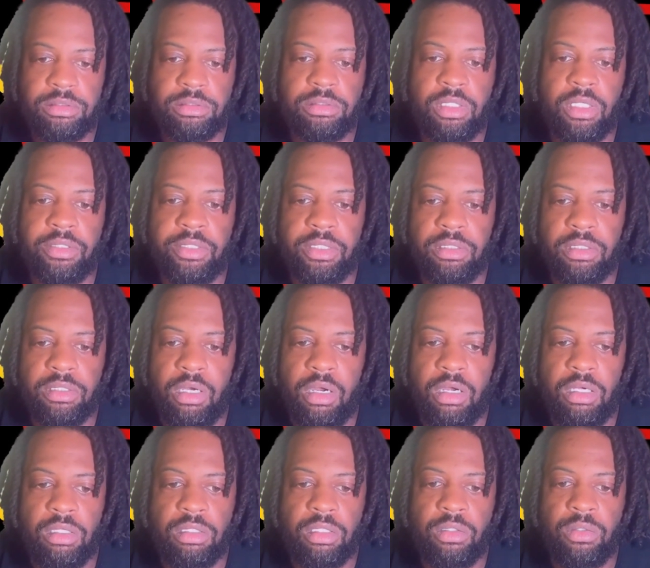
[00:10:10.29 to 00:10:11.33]
start getting
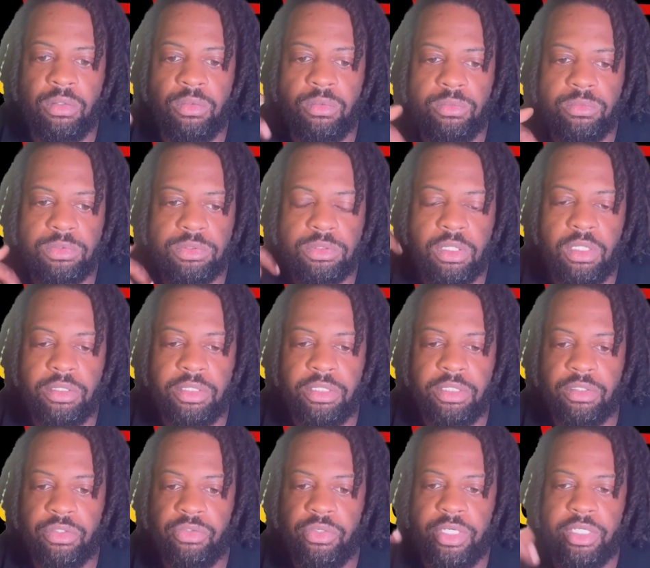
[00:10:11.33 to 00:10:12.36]
car loans, start
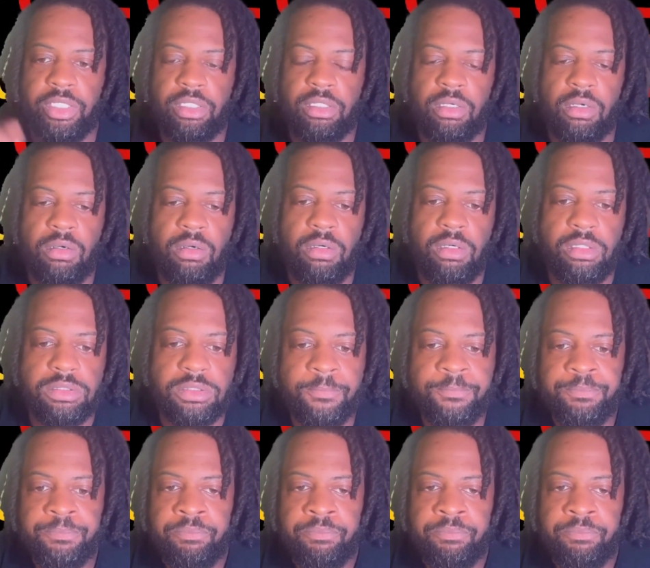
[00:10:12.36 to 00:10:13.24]
getting credit cards,